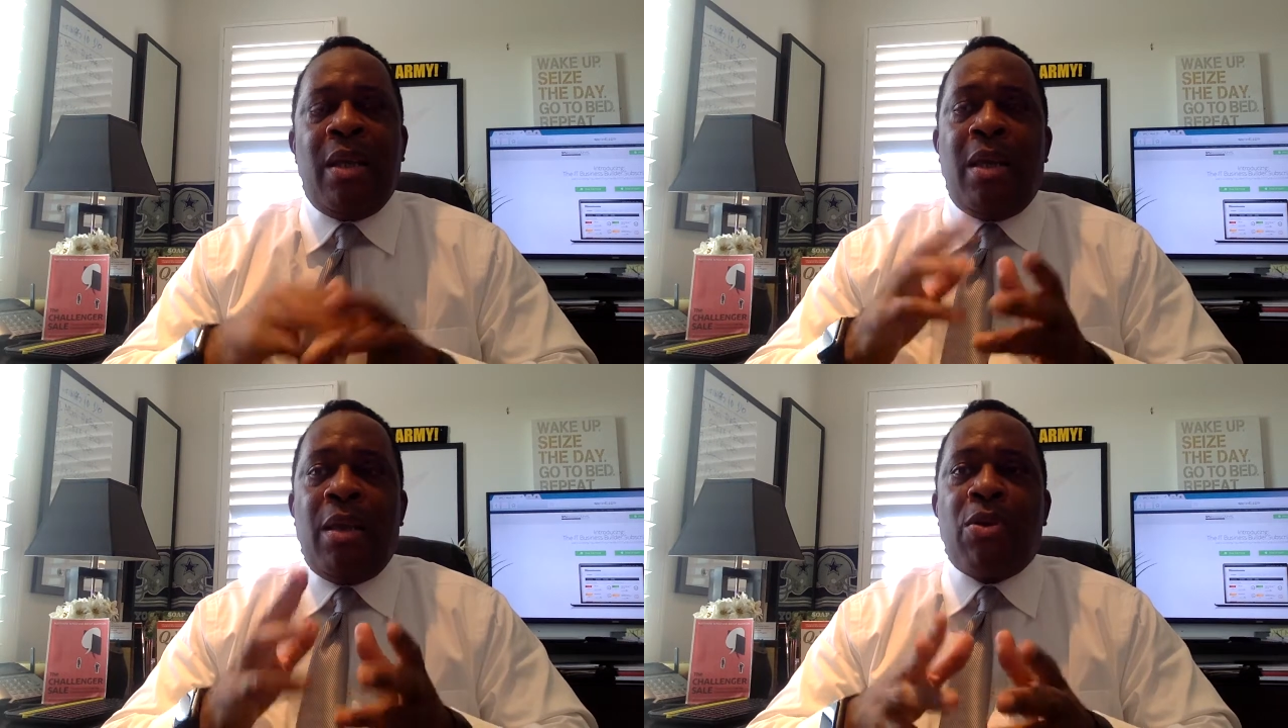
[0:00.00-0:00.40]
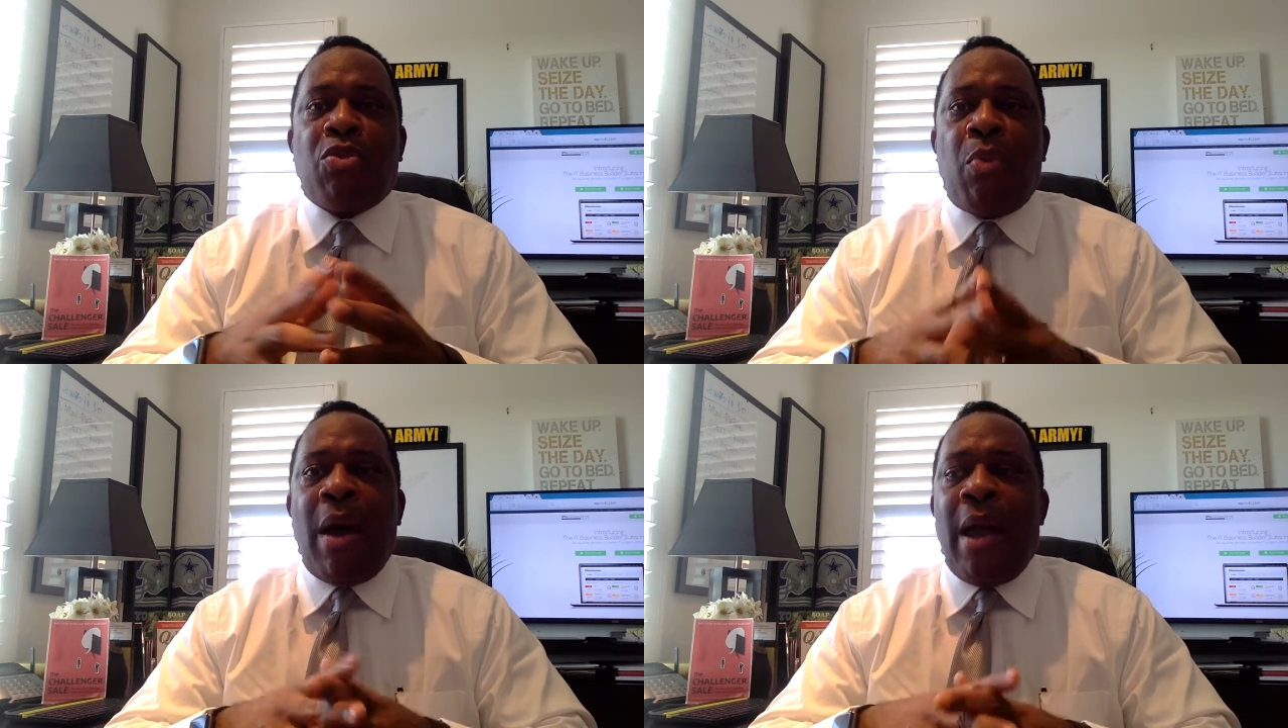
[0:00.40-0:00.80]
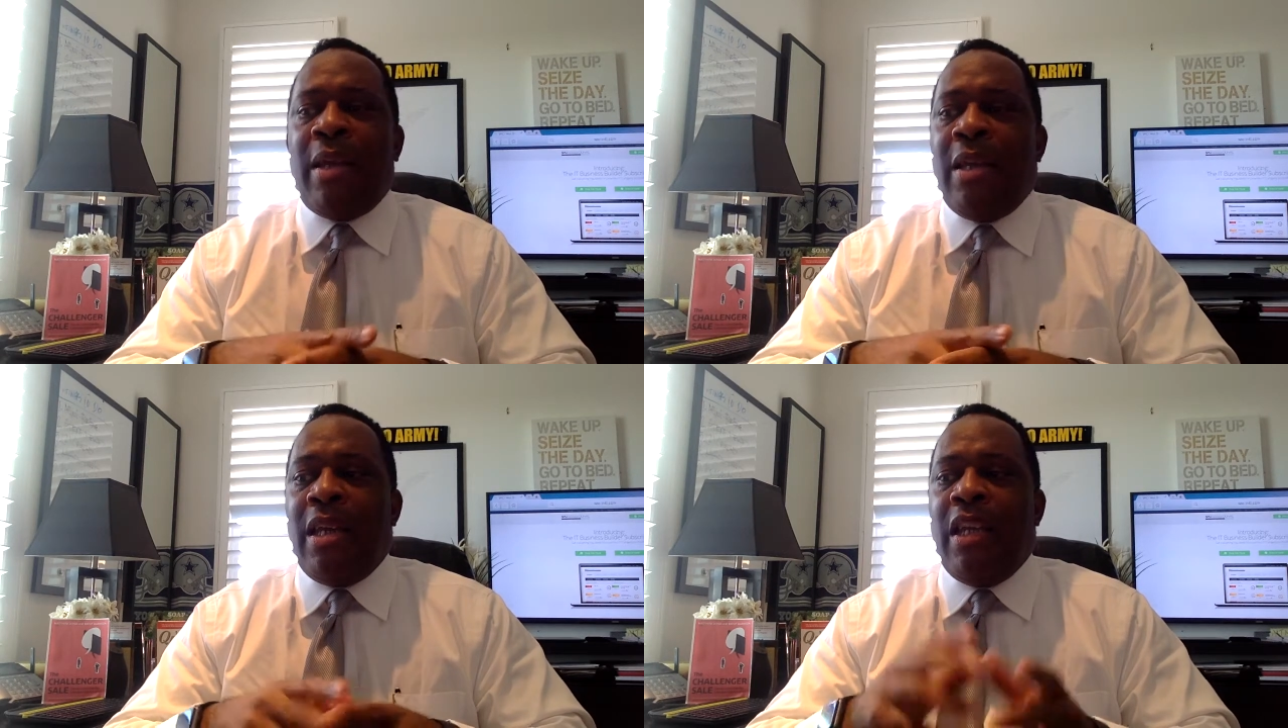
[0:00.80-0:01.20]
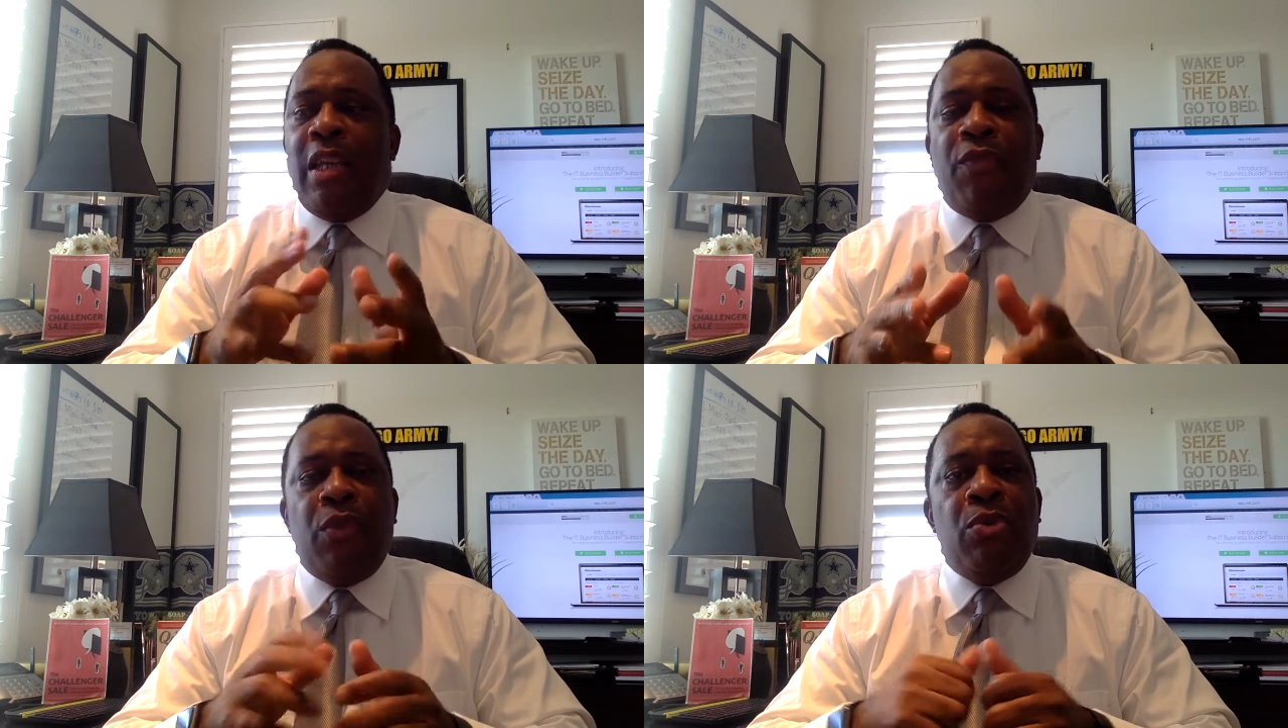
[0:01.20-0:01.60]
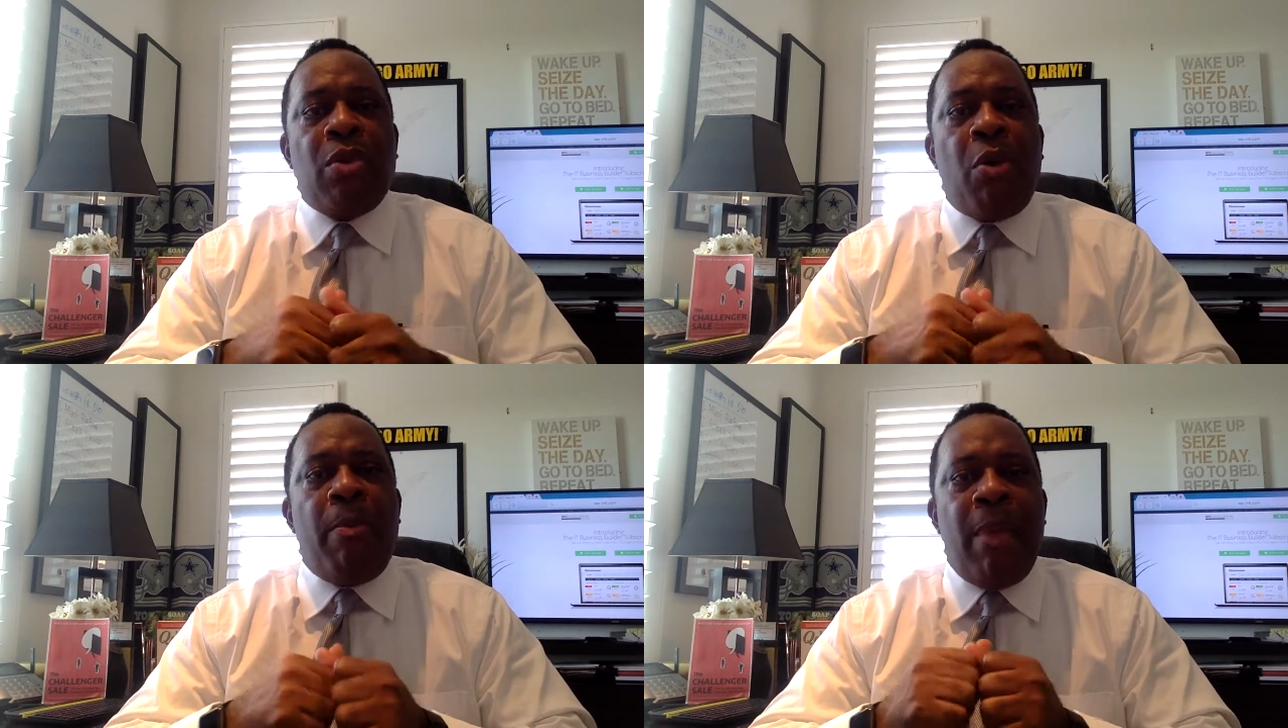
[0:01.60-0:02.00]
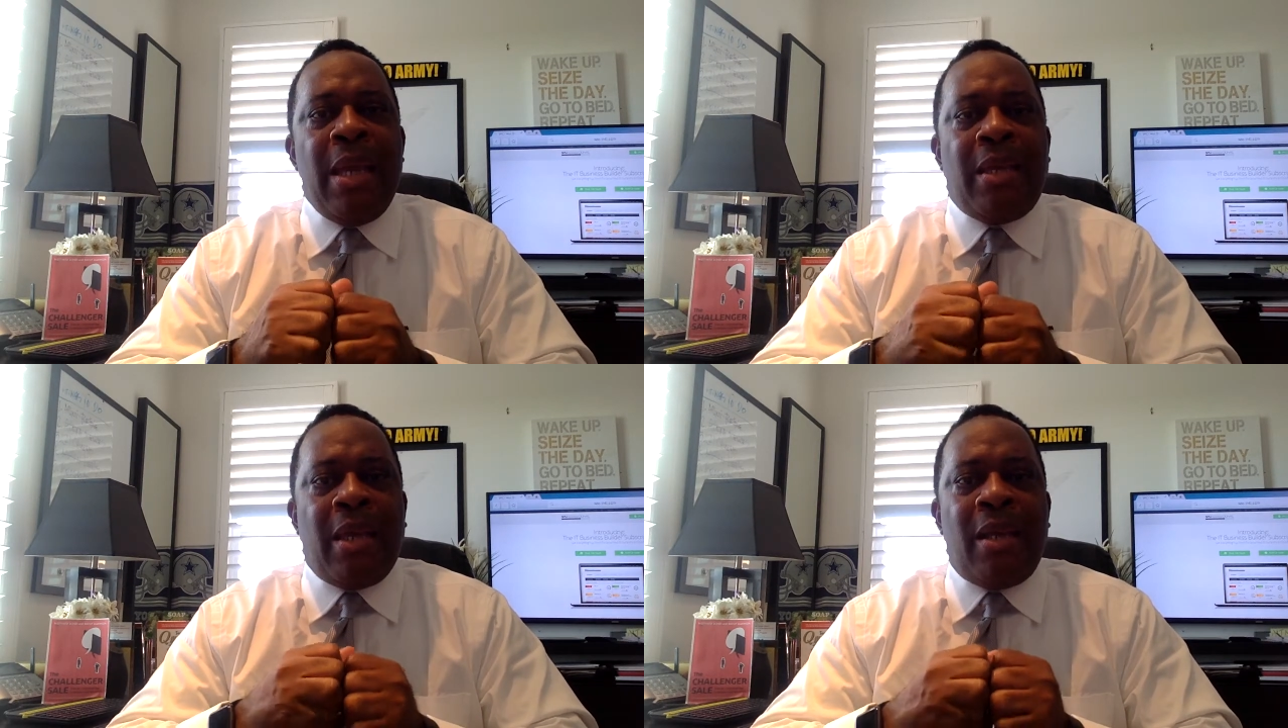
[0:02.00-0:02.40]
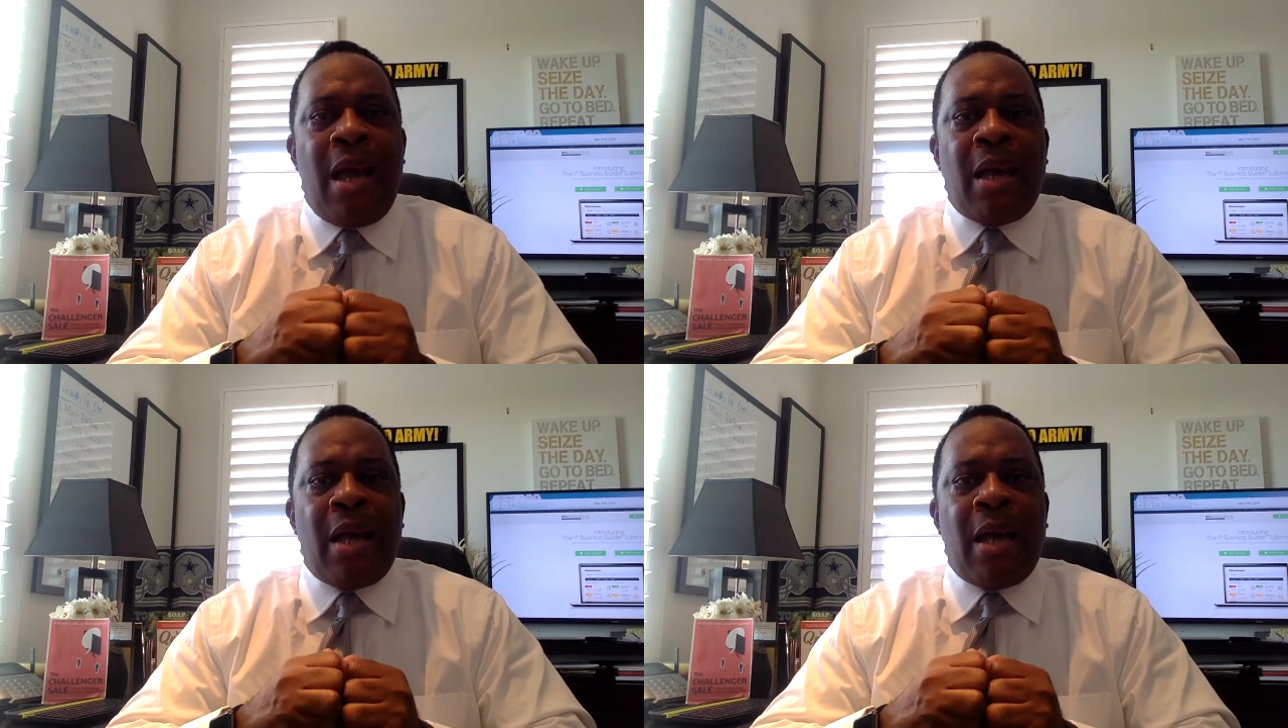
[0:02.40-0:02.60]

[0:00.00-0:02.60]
Here's why. If you don't make it,